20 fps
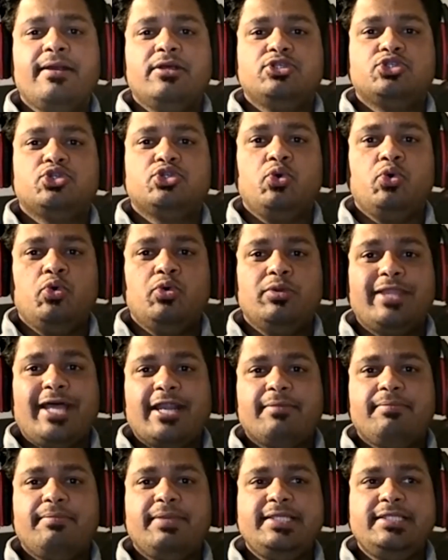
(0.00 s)
So
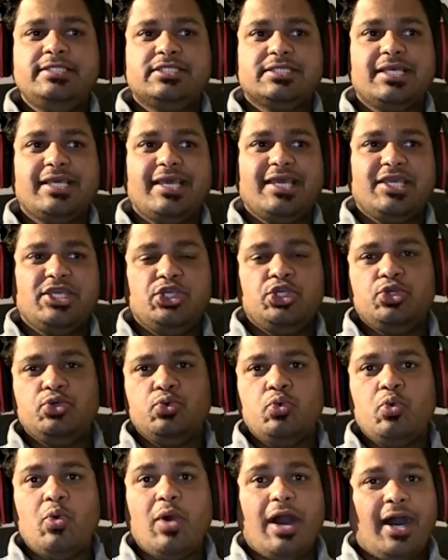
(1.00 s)
that means
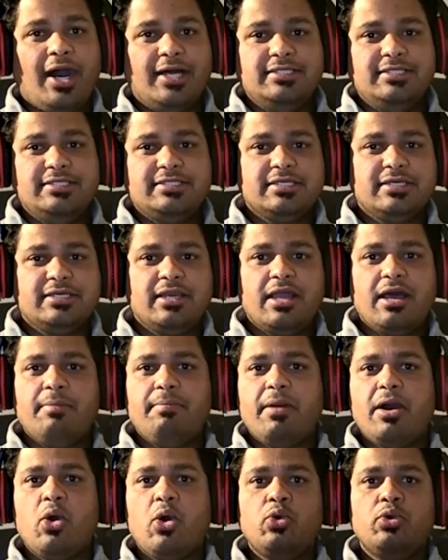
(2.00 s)
you answer
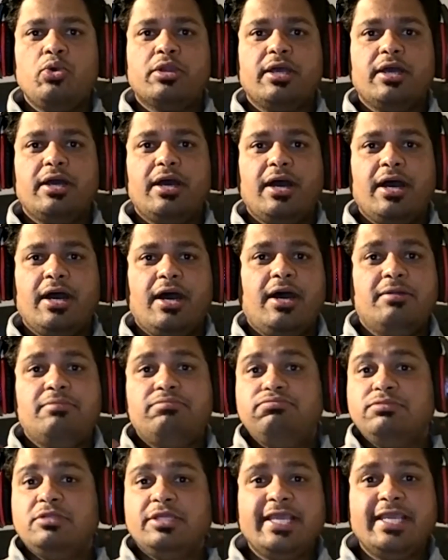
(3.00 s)
about
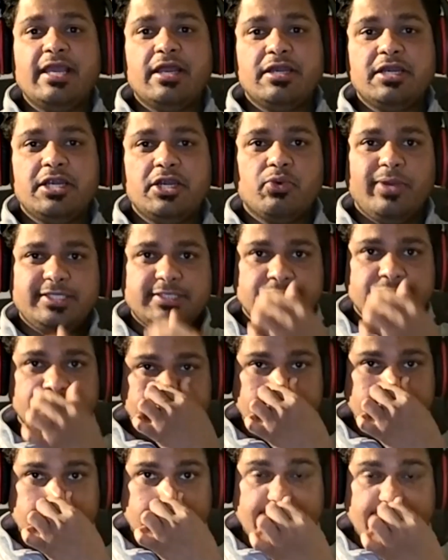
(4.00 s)
300
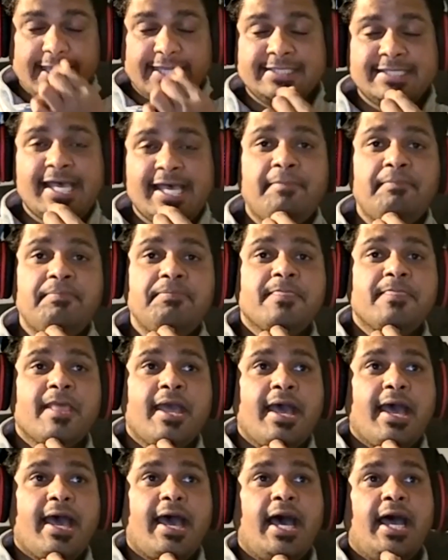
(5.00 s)
questions in the exam.
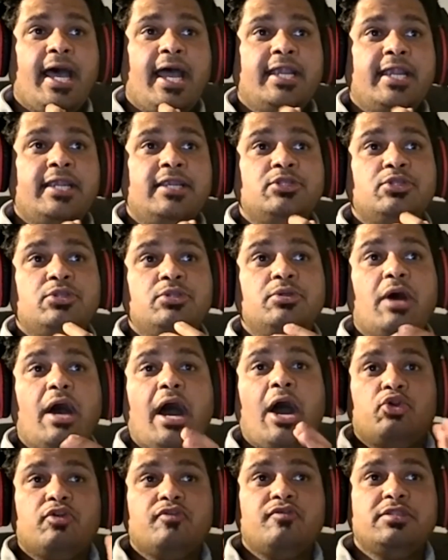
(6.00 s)
And
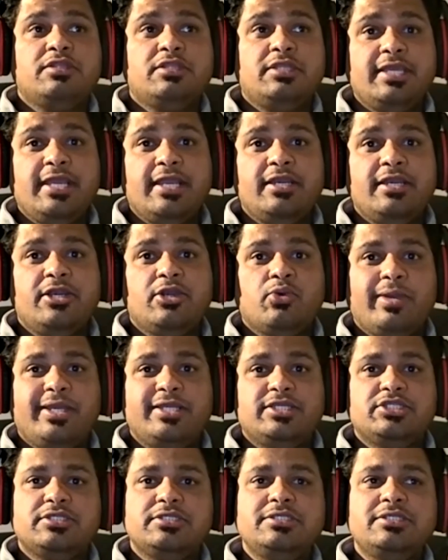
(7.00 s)
out of the 300
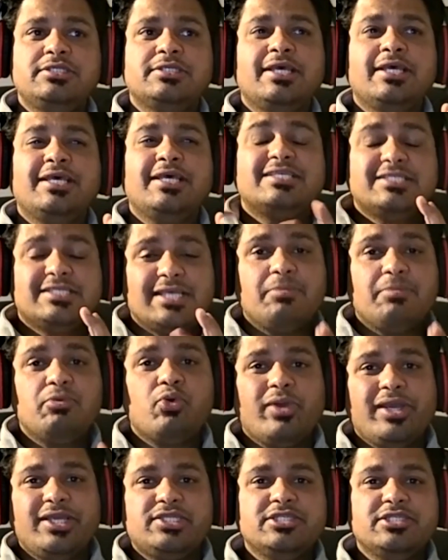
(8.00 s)
questions, some
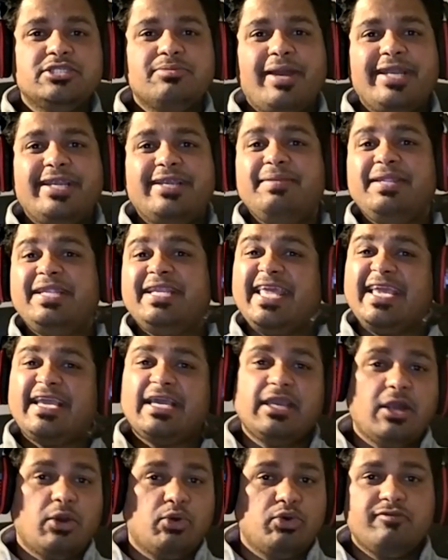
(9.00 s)
questions might be
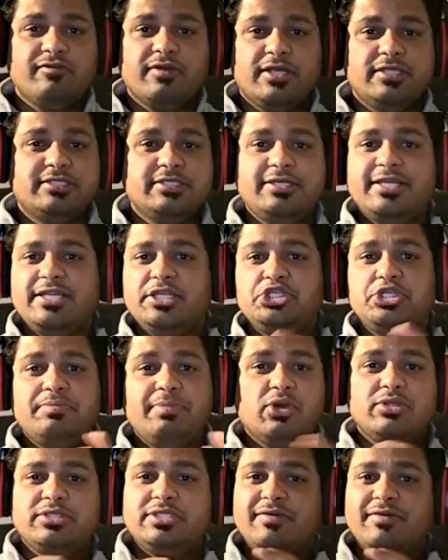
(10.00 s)
taken out of consideration
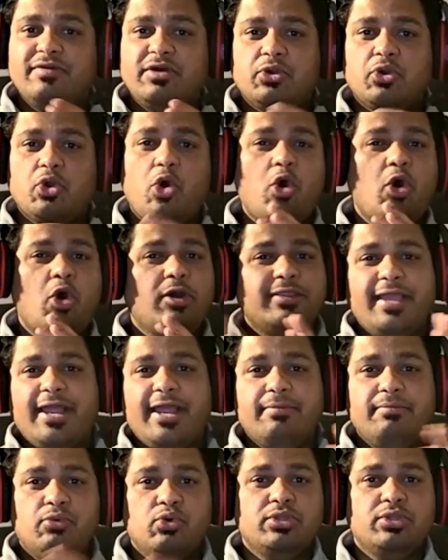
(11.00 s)
because they were wrong, they
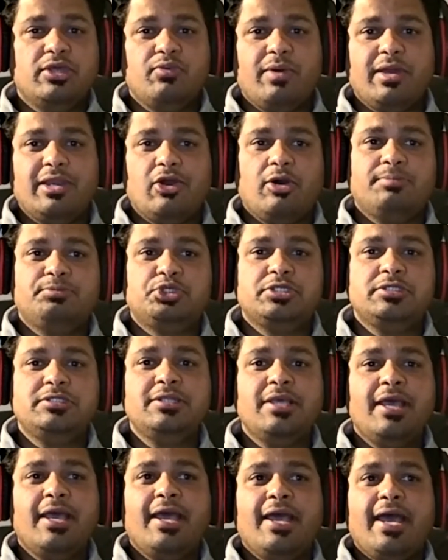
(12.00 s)
had more than one option.
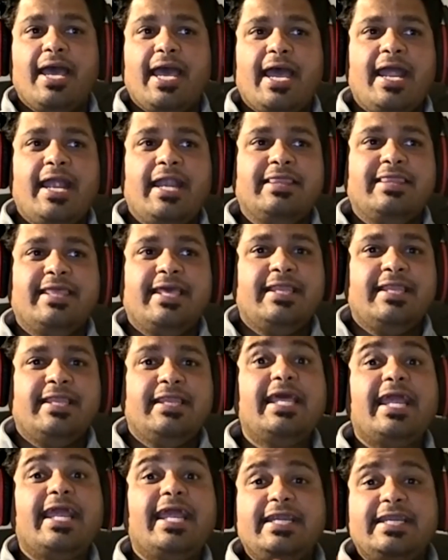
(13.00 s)
And
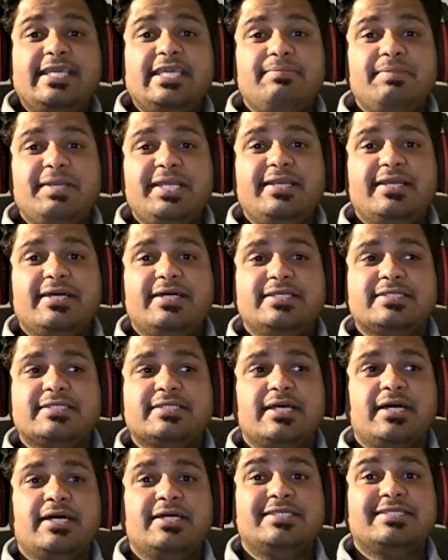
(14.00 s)
then NDEB
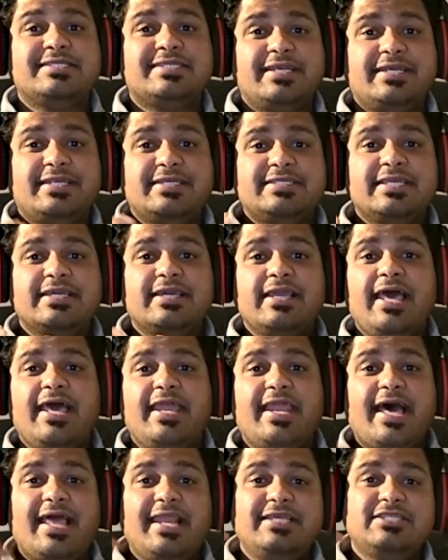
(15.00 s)
does a statistical
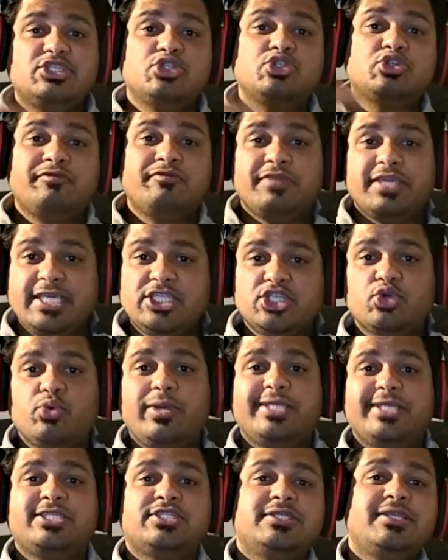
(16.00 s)
analysis of each
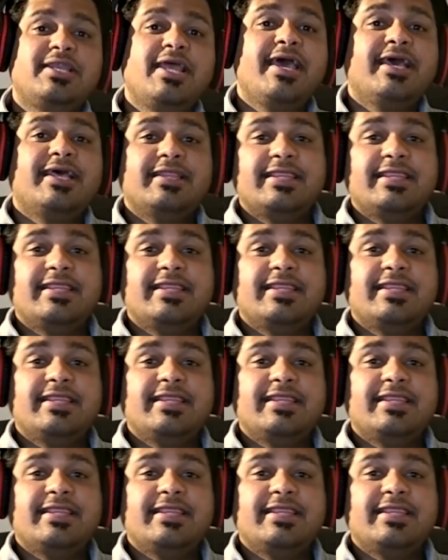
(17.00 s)
question.